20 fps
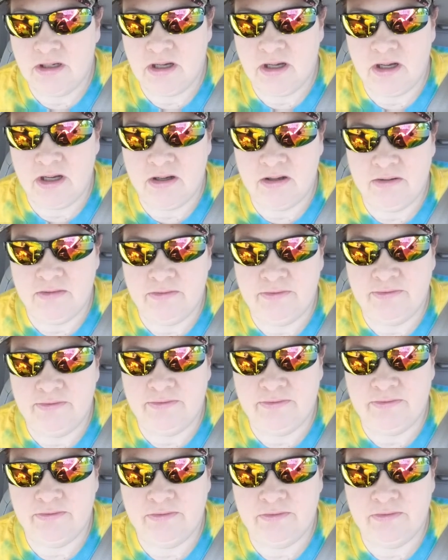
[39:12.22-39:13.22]

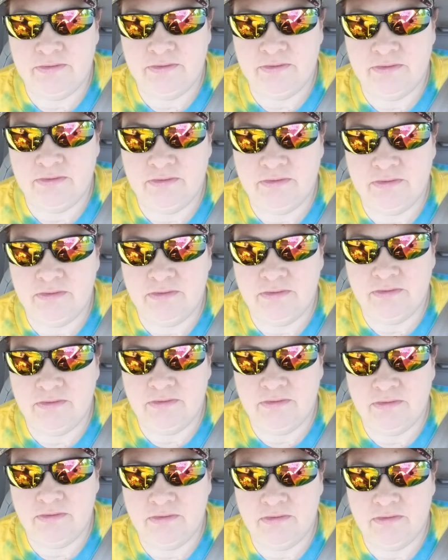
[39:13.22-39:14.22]
of
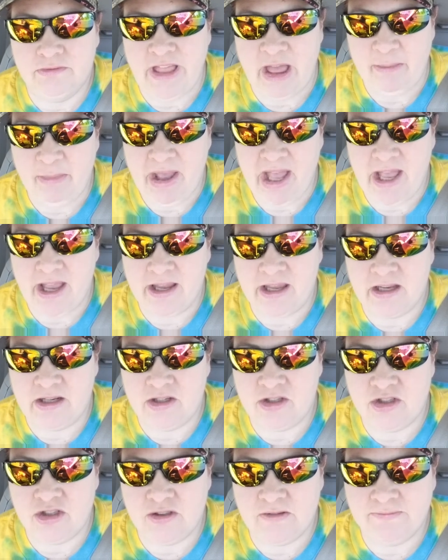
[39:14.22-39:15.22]
that
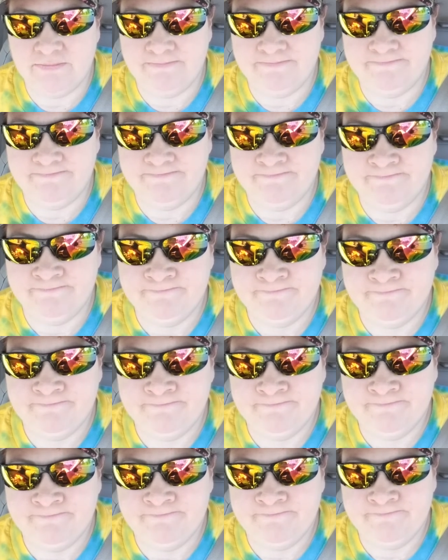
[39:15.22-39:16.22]
package
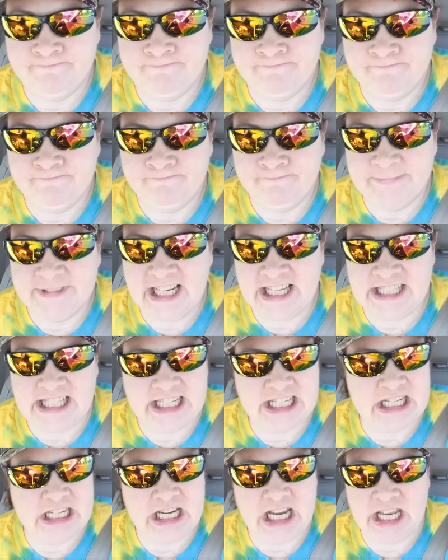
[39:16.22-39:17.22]
because
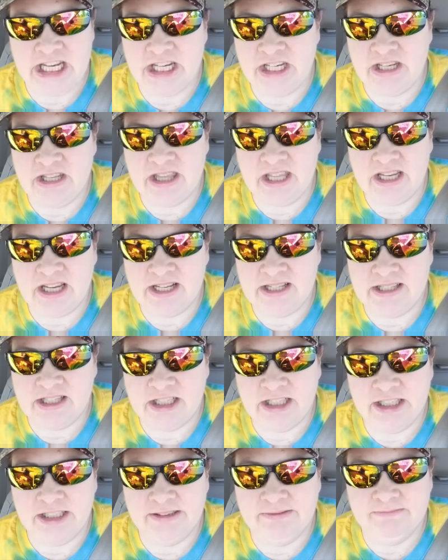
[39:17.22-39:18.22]
I didn't I didn't think I
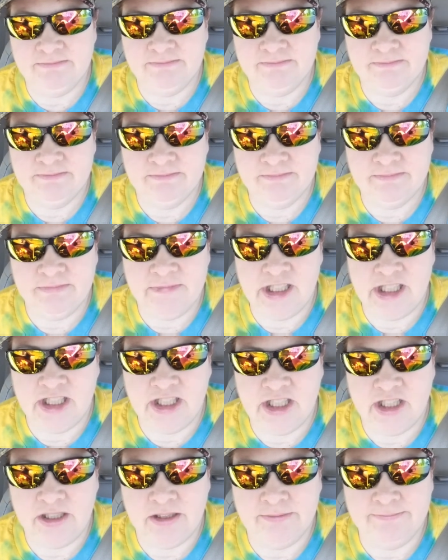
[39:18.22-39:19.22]
saw it
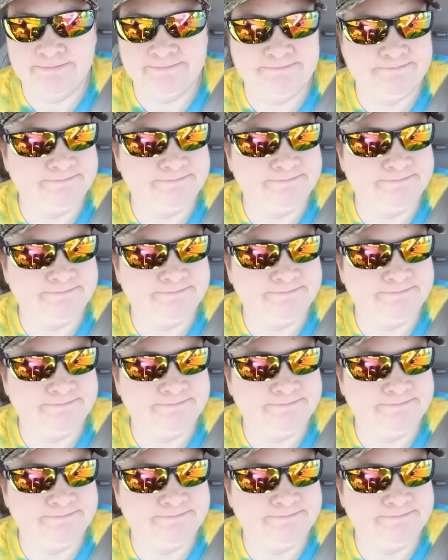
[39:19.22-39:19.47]
in there.